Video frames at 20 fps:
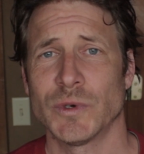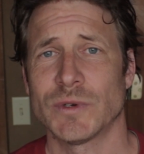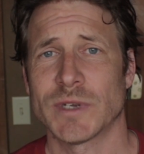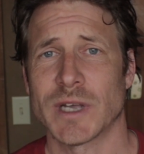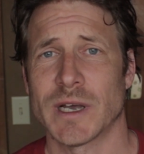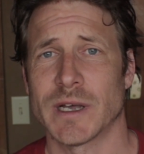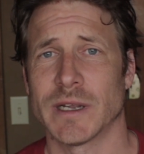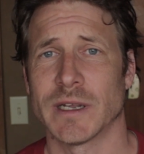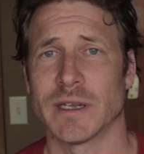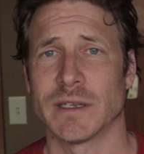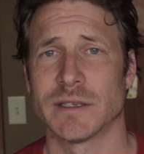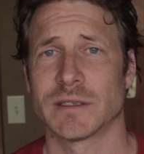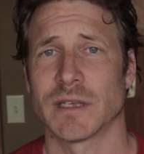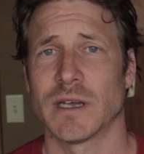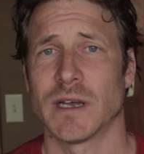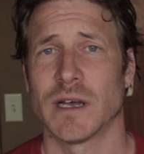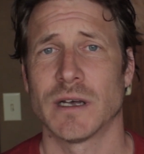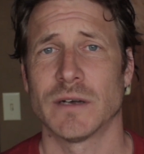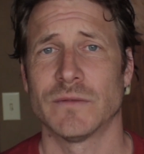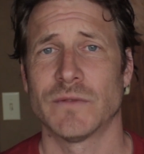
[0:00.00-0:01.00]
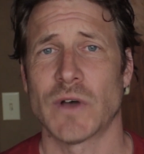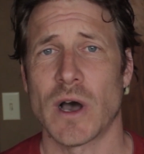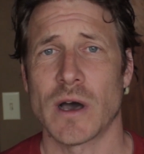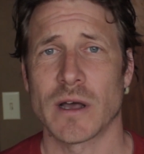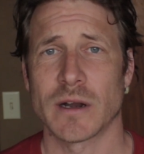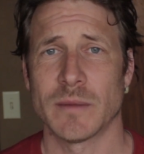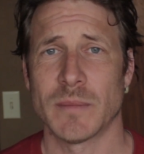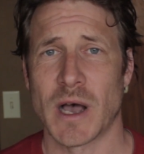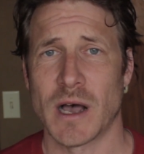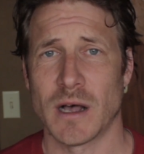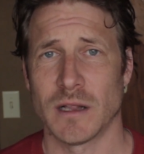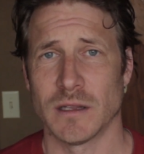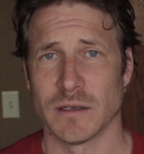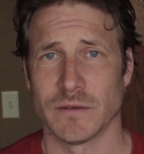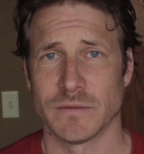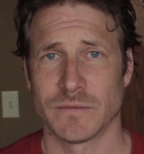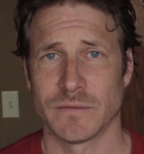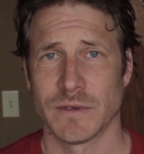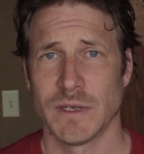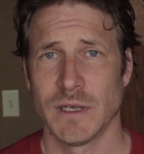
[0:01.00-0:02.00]
root cuttings of autumn
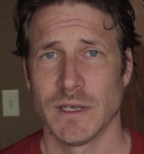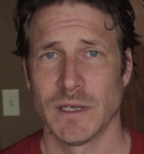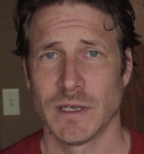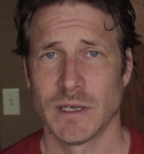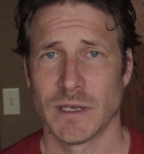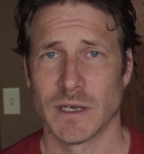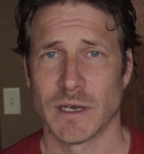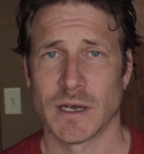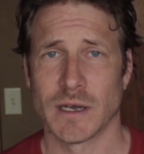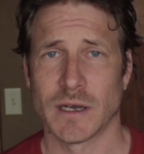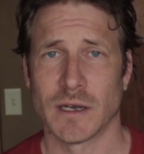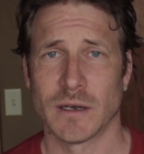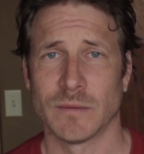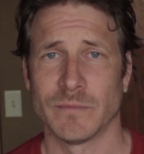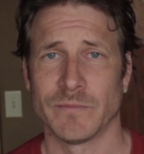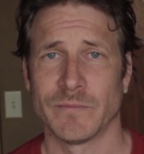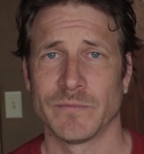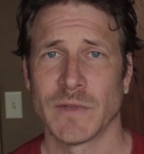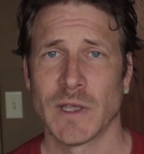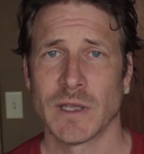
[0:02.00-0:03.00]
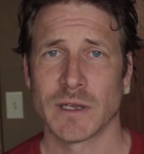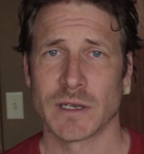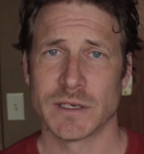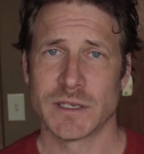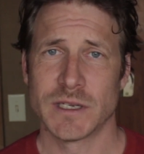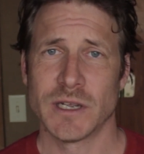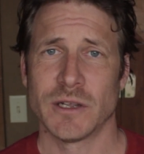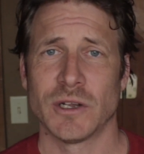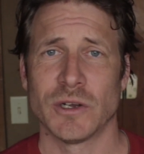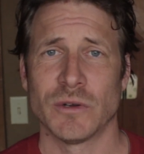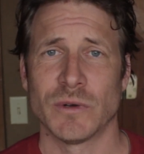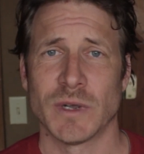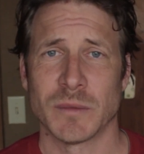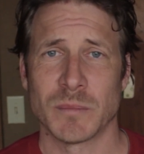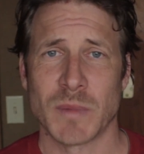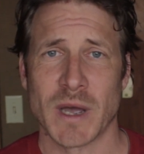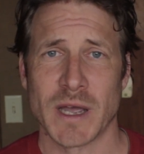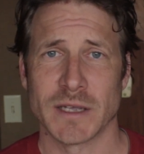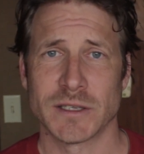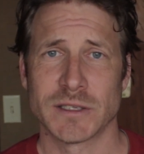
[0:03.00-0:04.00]
olive. Um,
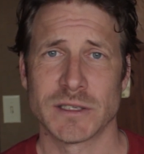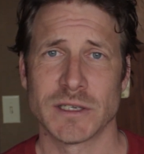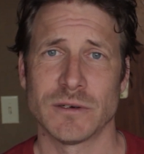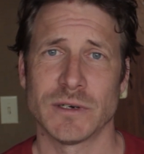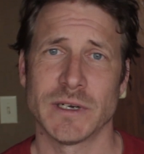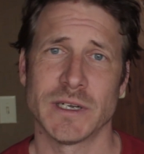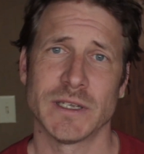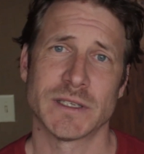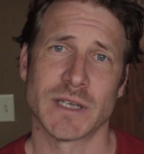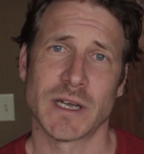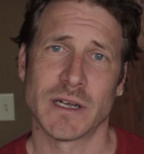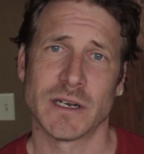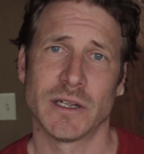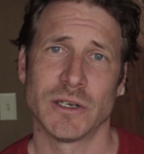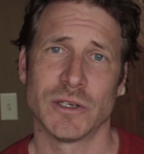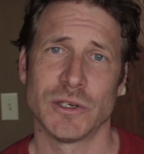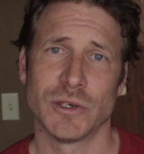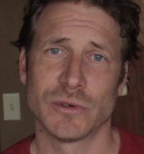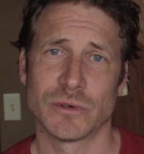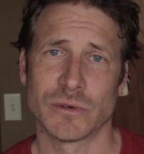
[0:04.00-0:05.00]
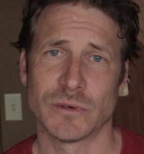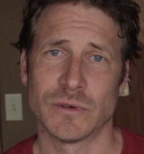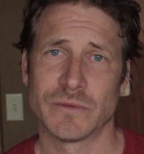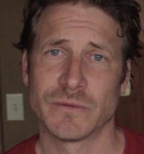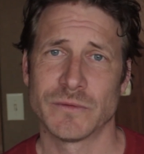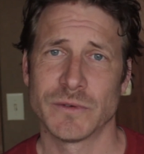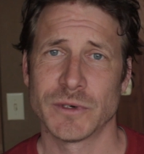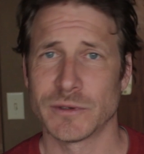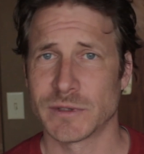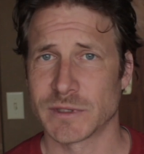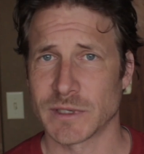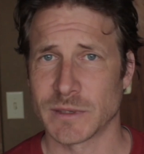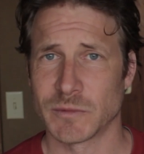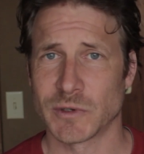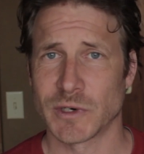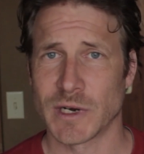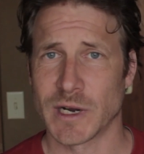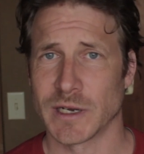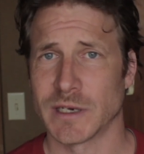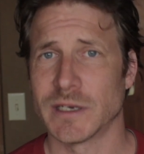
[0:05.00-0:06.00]
continuing my series on unusual fruits,
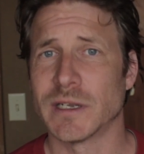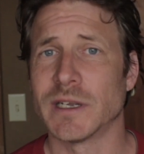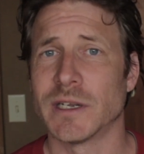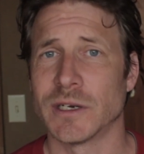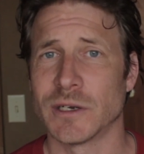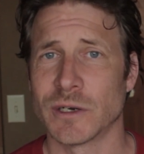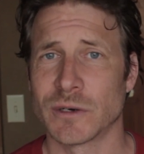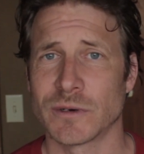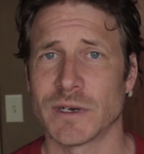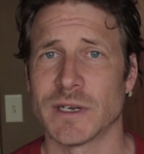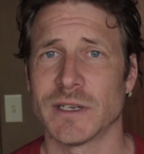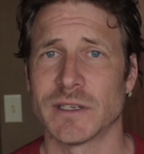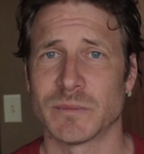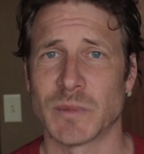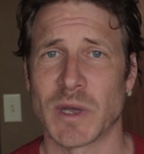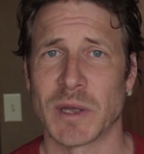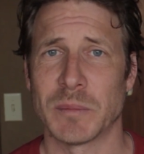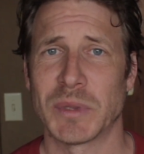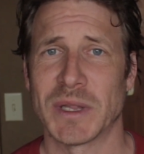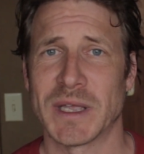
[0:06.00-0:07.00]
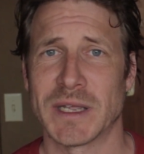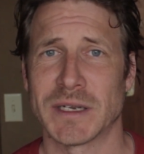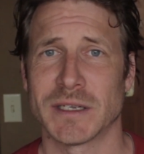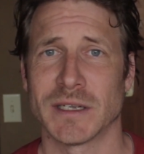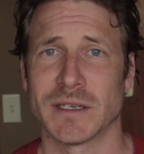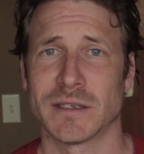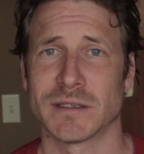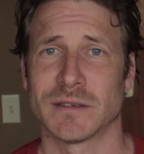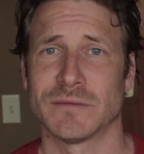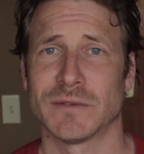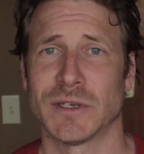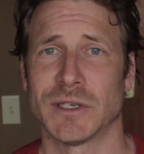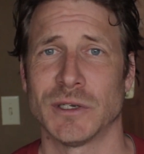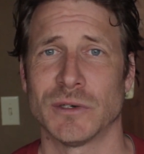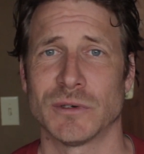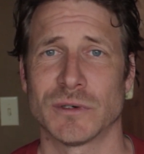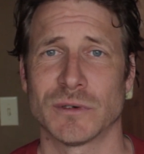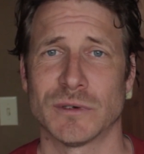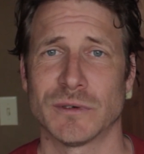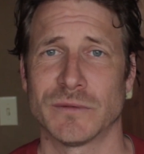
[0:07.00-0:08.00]
I'm trying to increase my plantings of
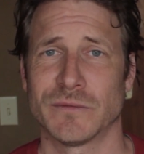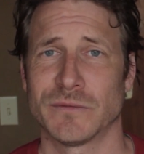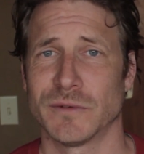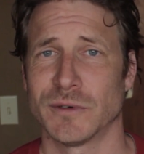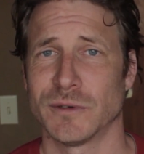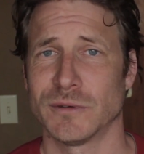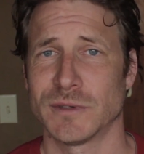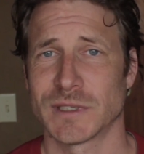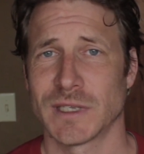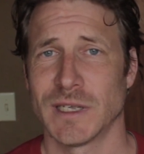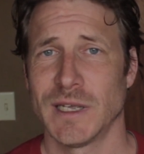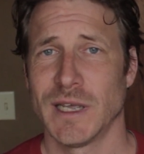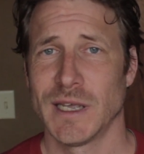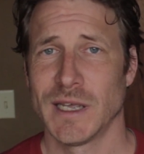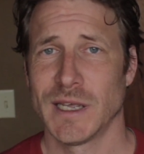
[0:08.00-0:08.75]
unusual fruits.